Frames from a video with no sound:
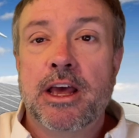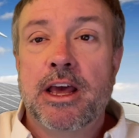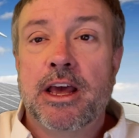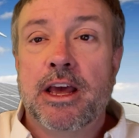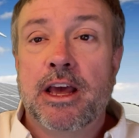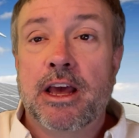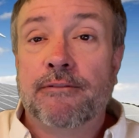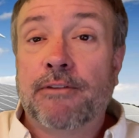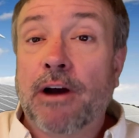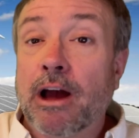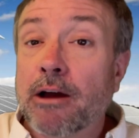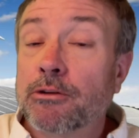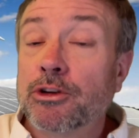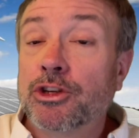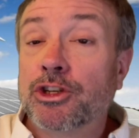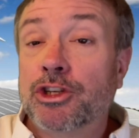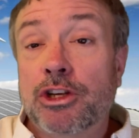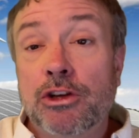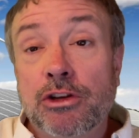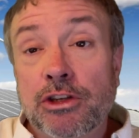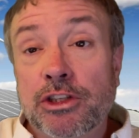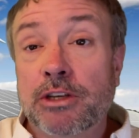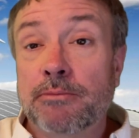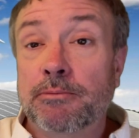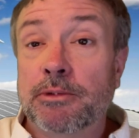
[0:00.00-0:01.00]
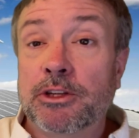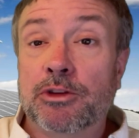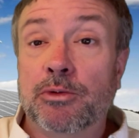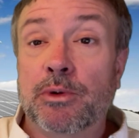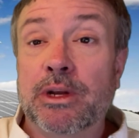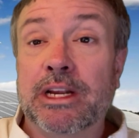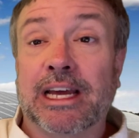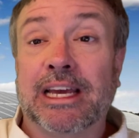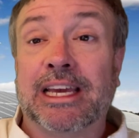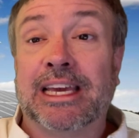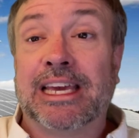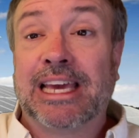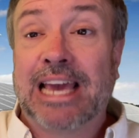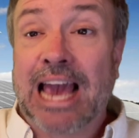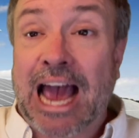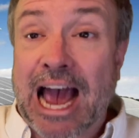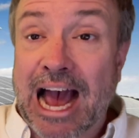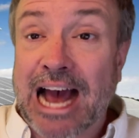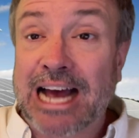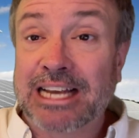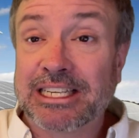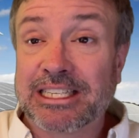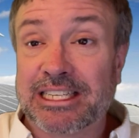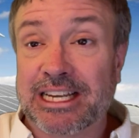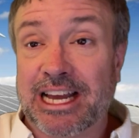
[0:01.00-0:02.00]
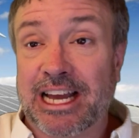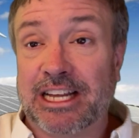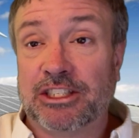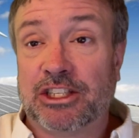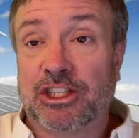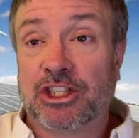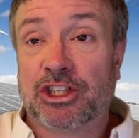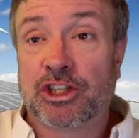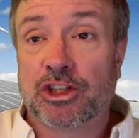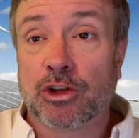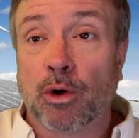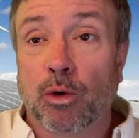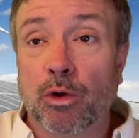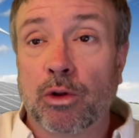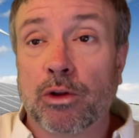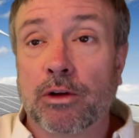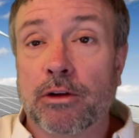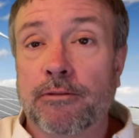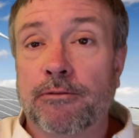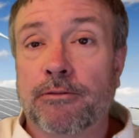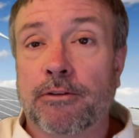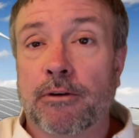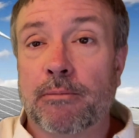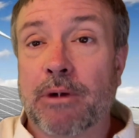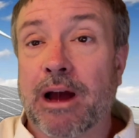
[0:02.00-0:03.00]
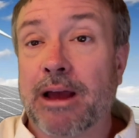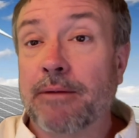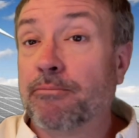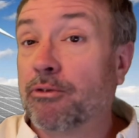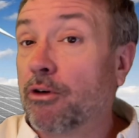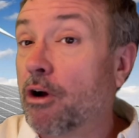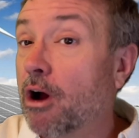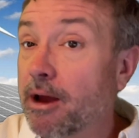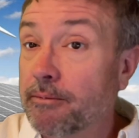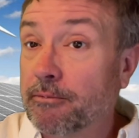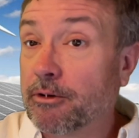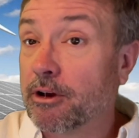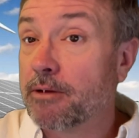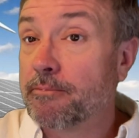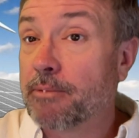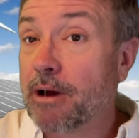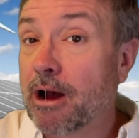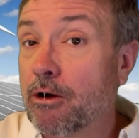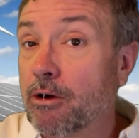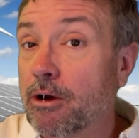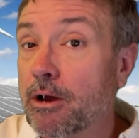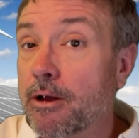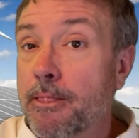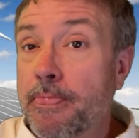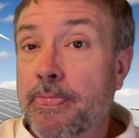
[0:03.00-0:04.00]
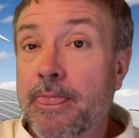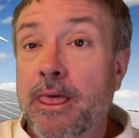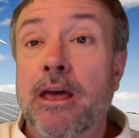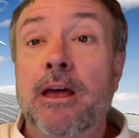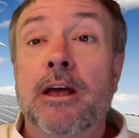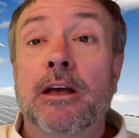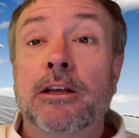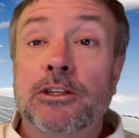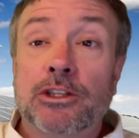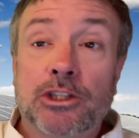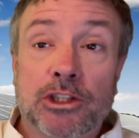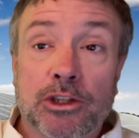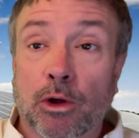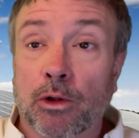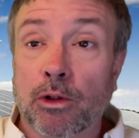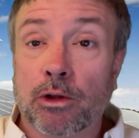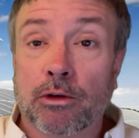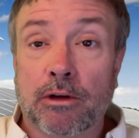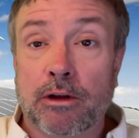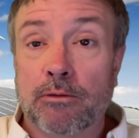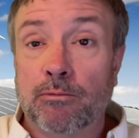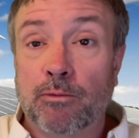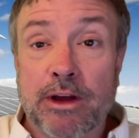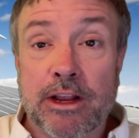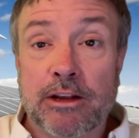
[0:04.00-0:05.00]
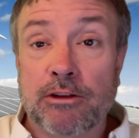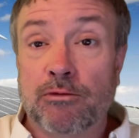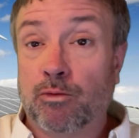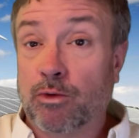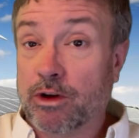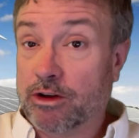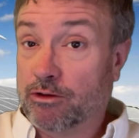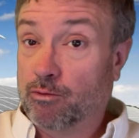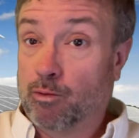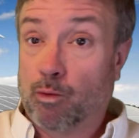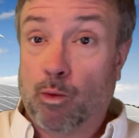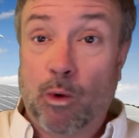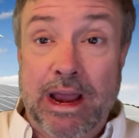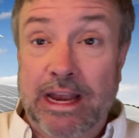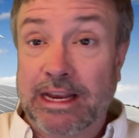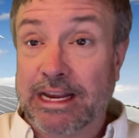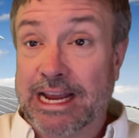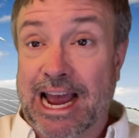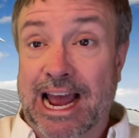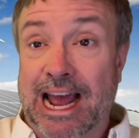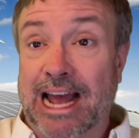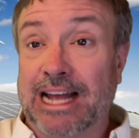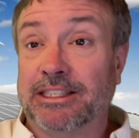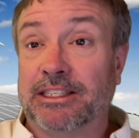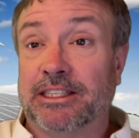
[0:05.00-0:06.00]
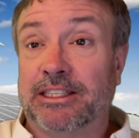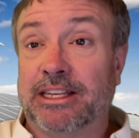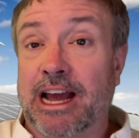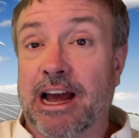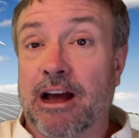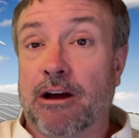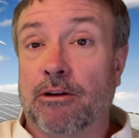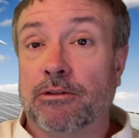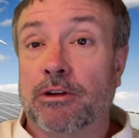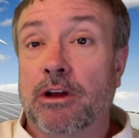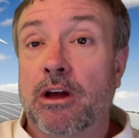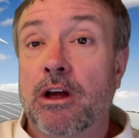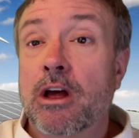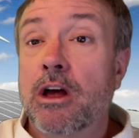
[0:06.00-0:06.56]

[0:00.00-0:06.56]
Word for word: If I was choosing between a gas and solar for my primary power, solar and wind would win hands down.